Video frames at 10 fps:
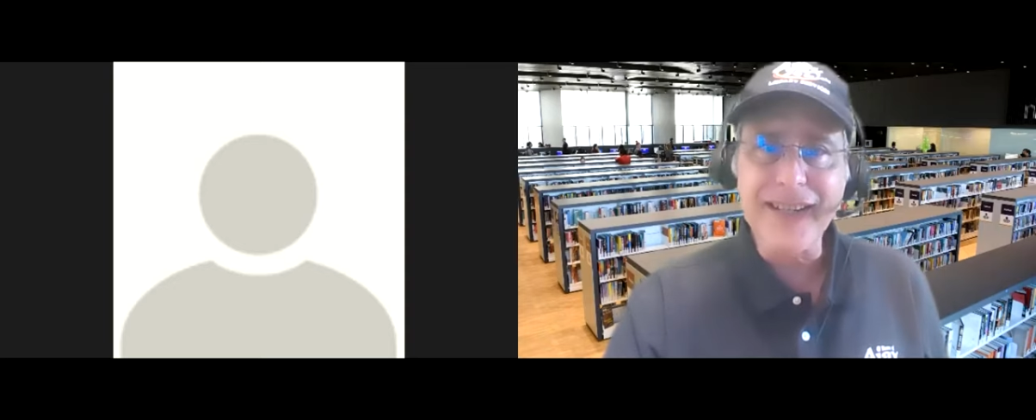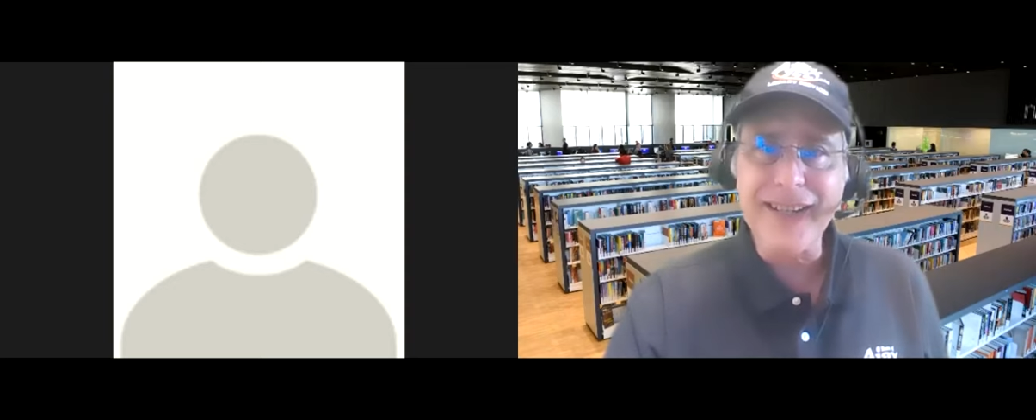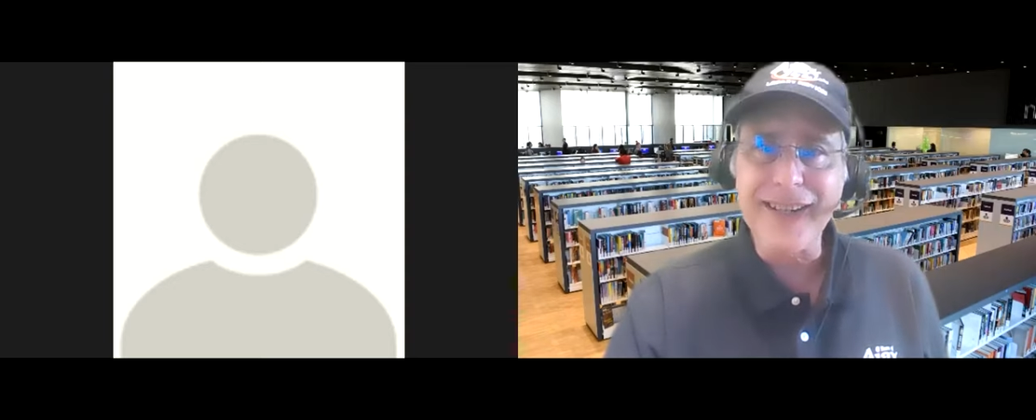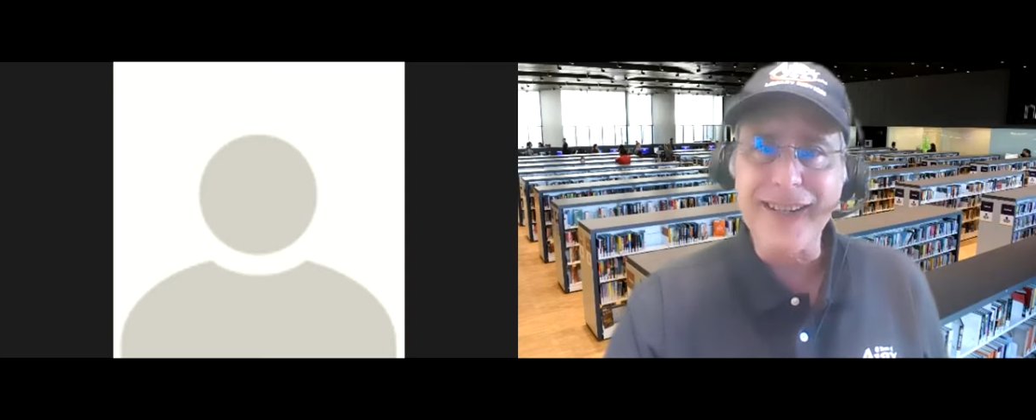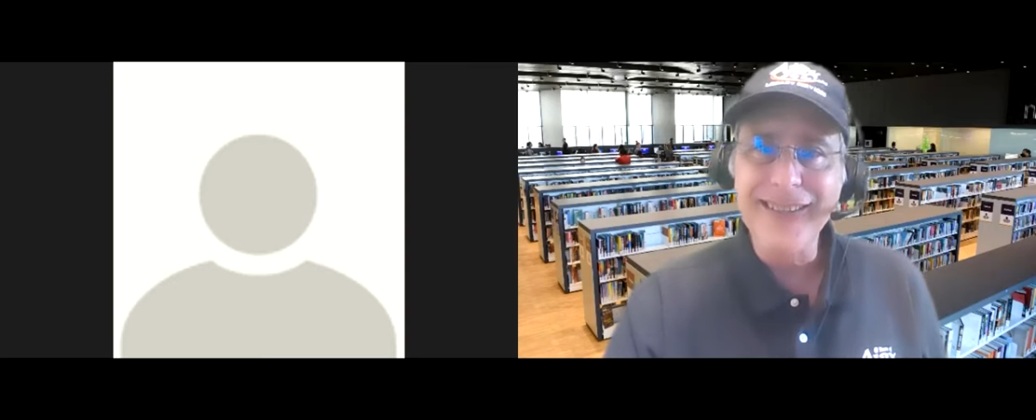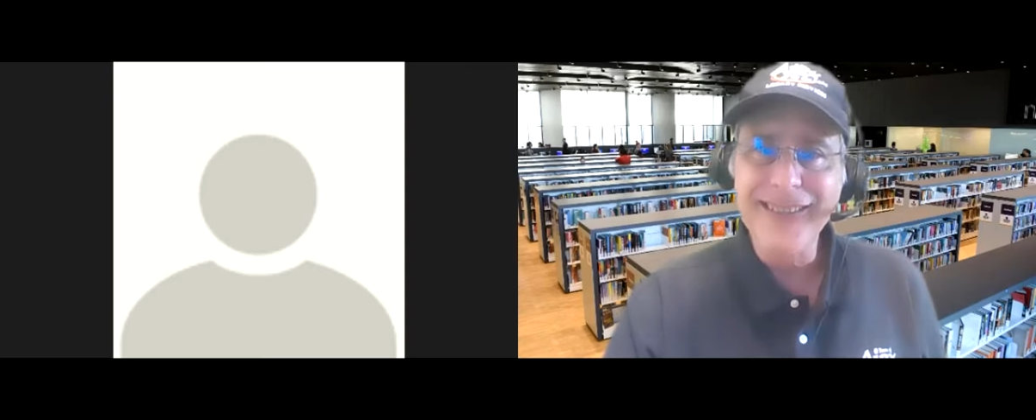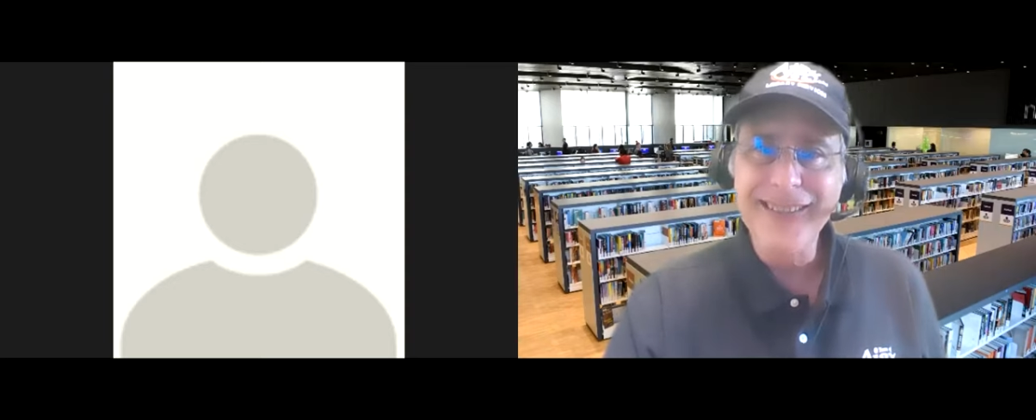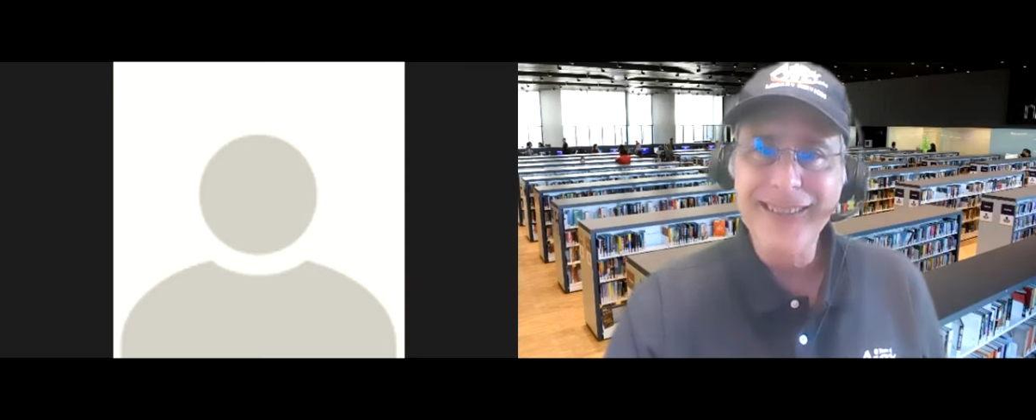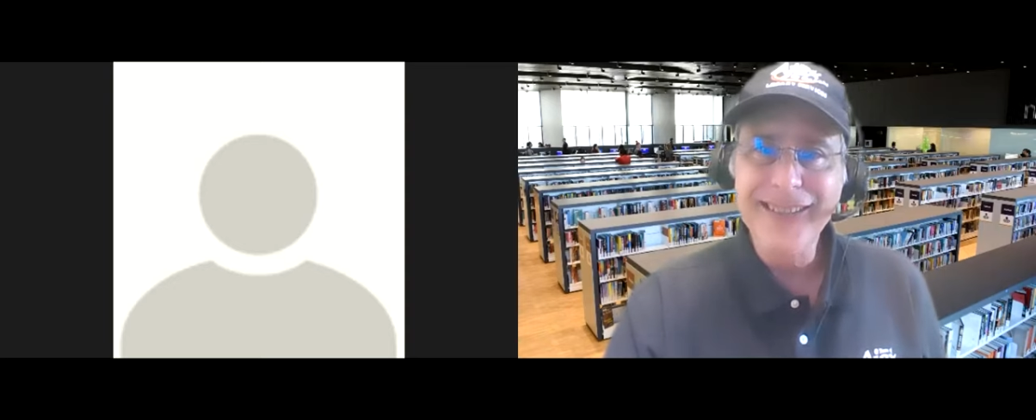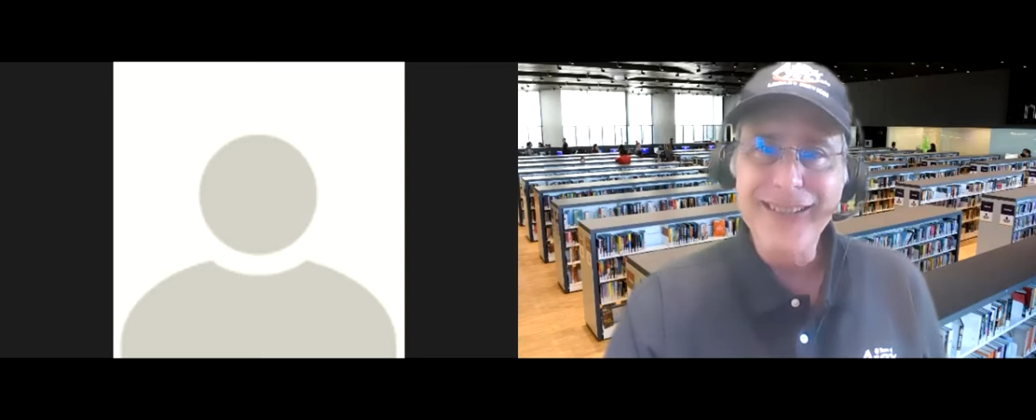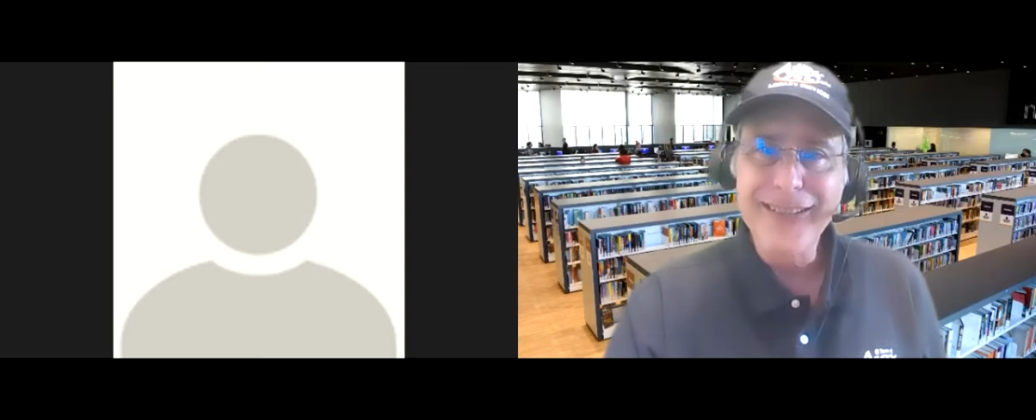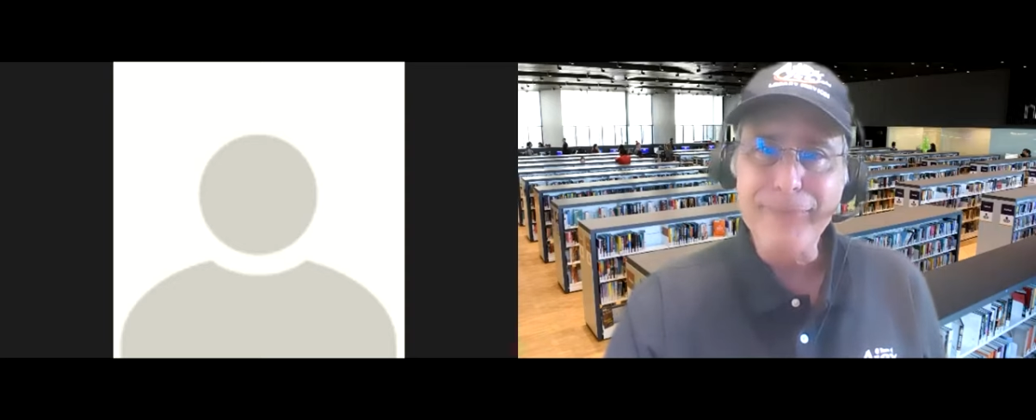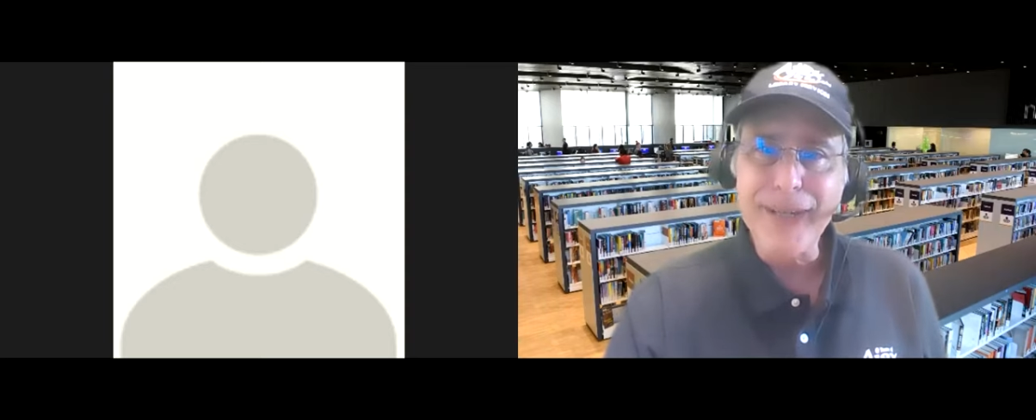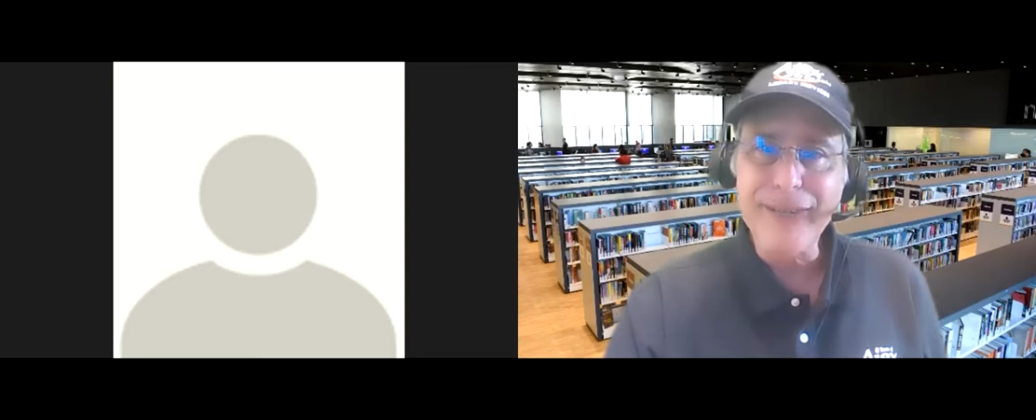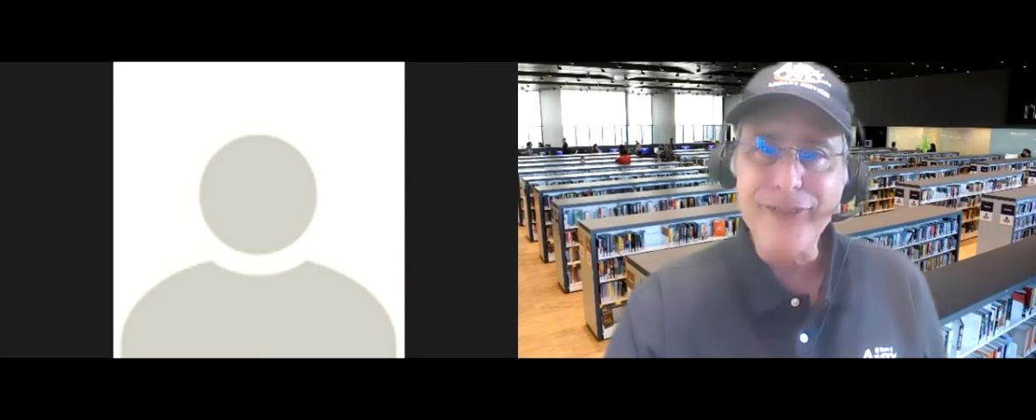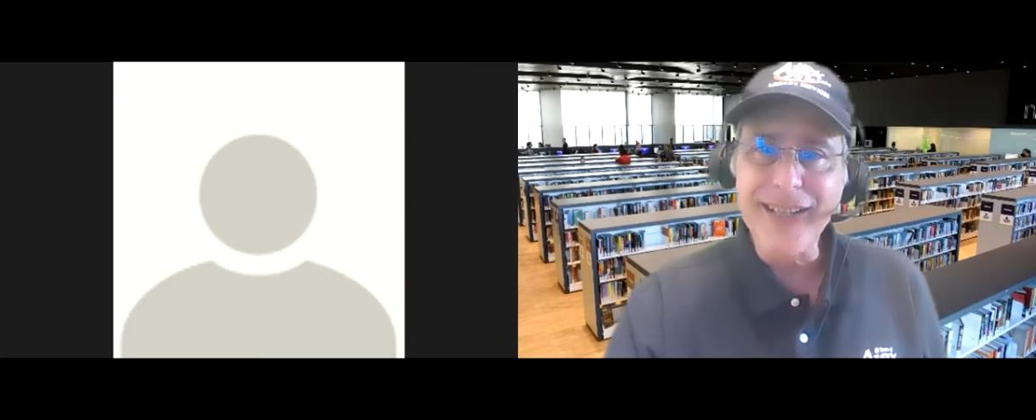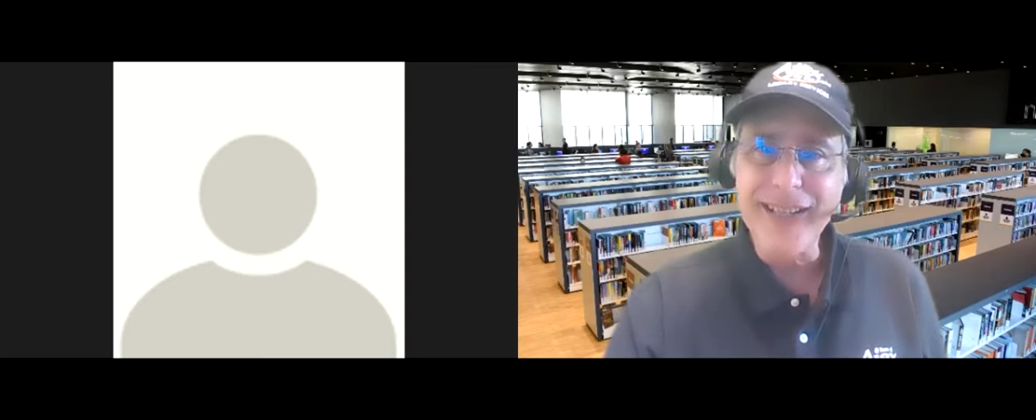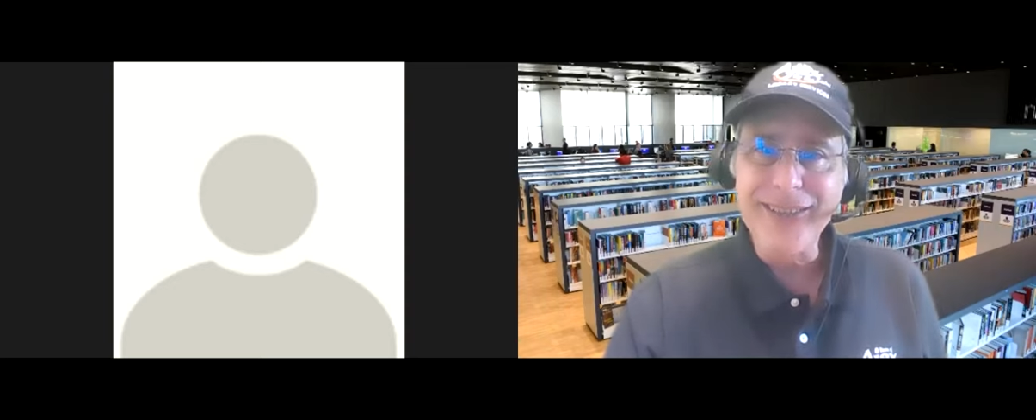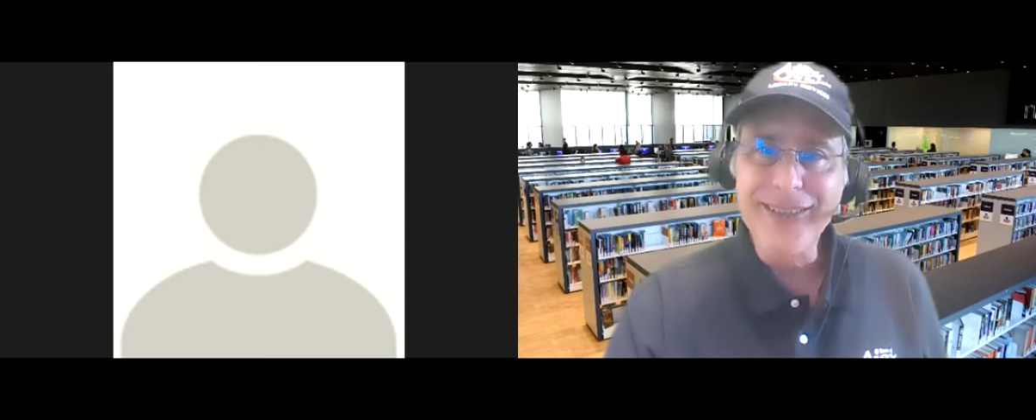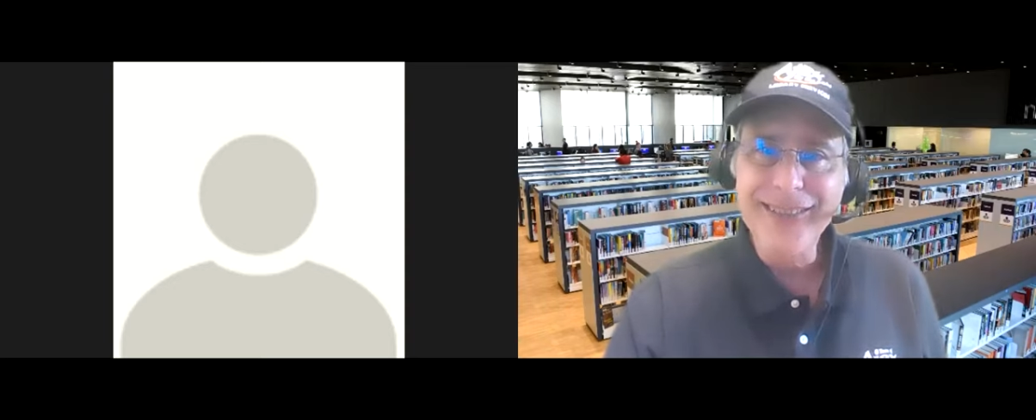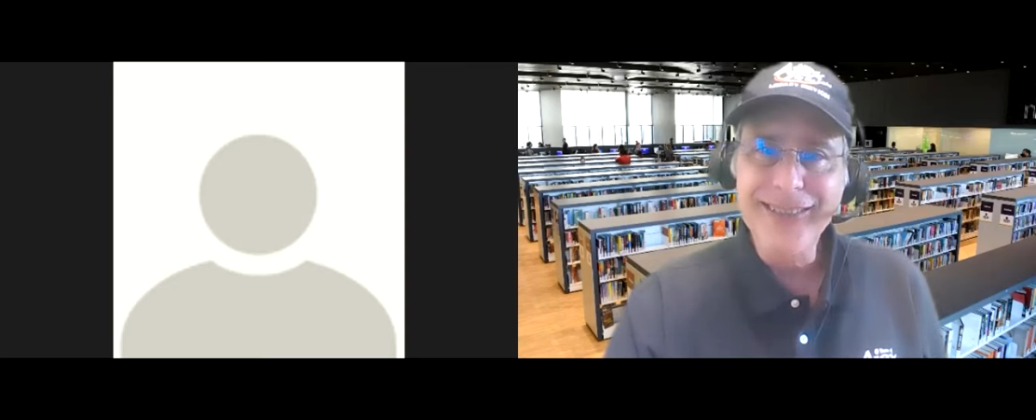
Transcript: care. Bye for now.